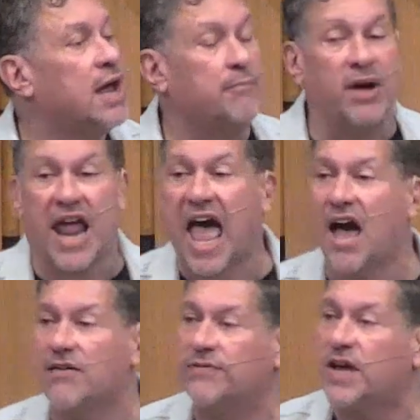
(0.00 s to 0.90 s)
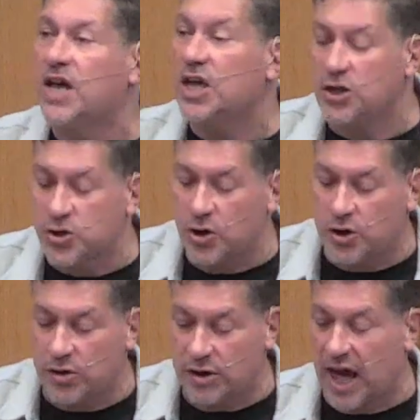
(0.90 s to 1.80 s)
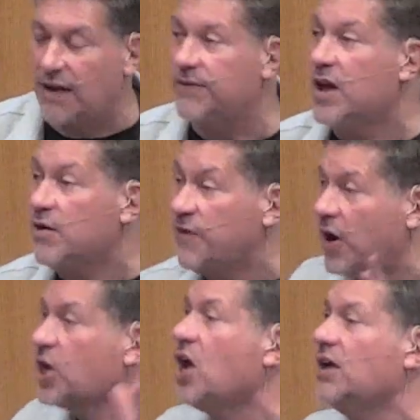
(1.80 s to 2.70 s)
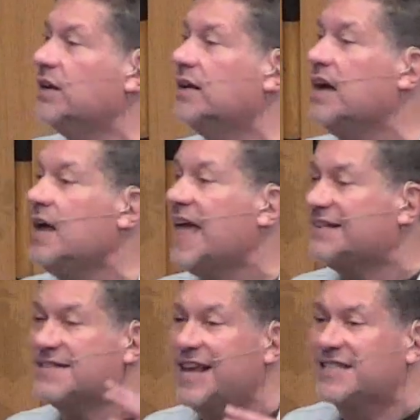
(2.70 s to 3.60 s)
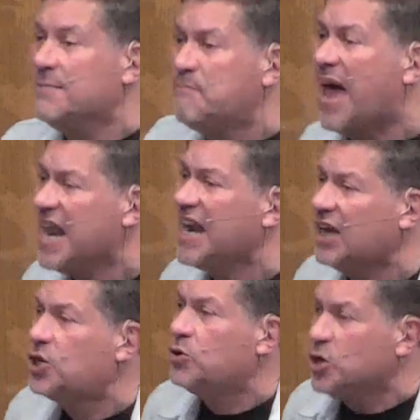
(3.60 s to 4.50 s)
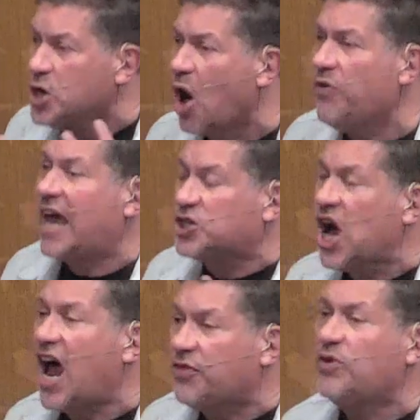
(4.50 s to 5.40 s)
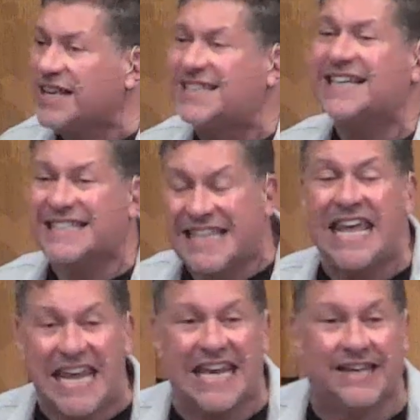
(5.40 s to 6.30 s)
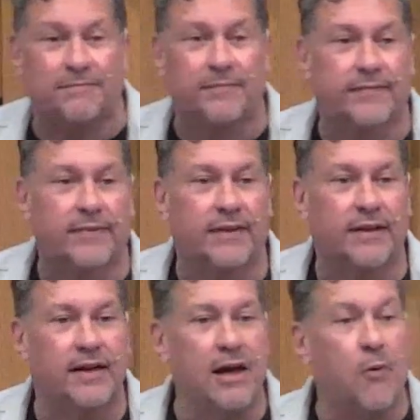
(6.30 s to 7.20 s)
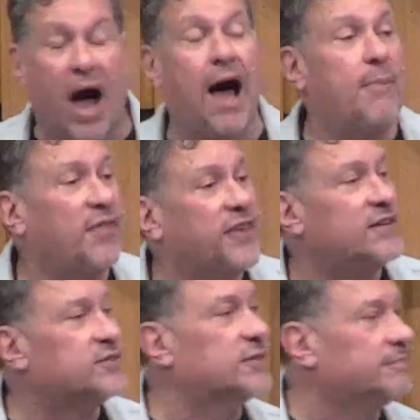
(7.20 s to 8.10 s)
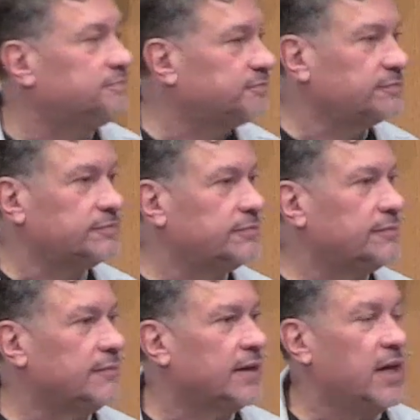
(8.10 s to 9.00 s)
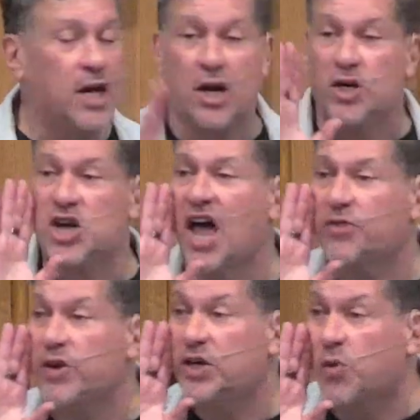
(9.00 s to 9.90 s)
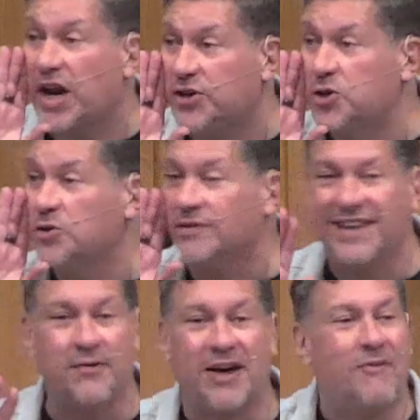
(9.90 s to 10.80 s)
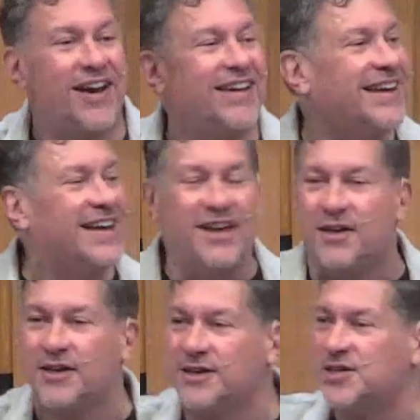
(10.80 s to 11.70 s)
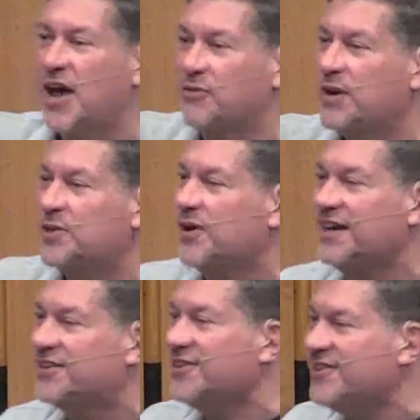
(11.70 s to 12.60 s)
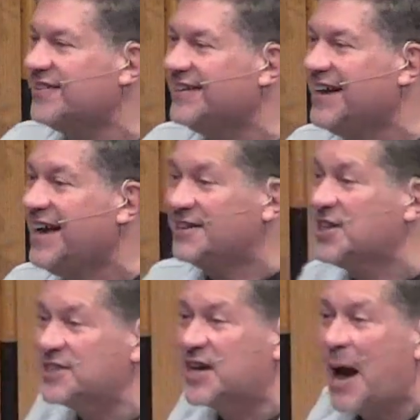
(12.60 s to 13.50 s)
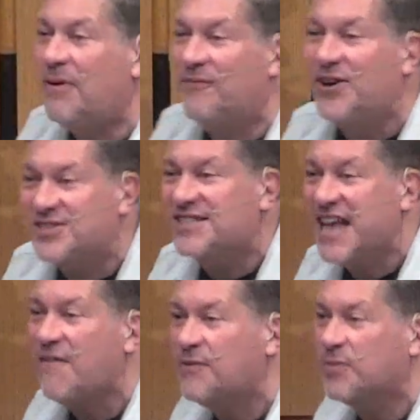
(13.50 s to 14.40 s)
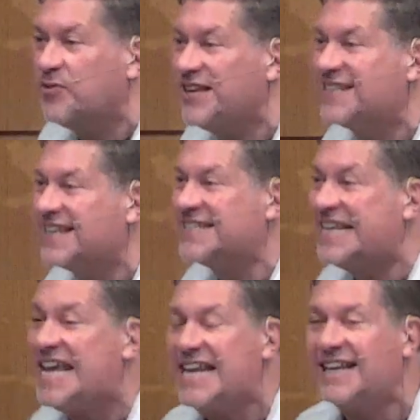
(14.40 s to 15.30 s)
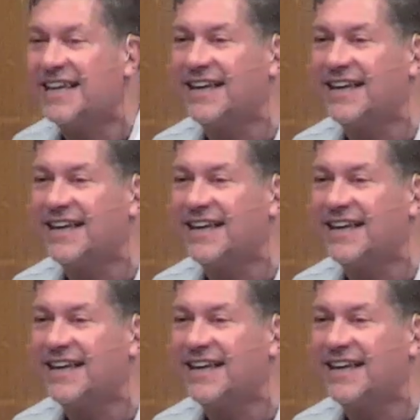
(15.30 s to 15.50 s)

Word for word: but have eternal life. Very good. That's it's embedded into you. You know that John 3:16. Well, how about this? John 3:22. Anyone want to? John 3:22. It's just a couple verses down from 316.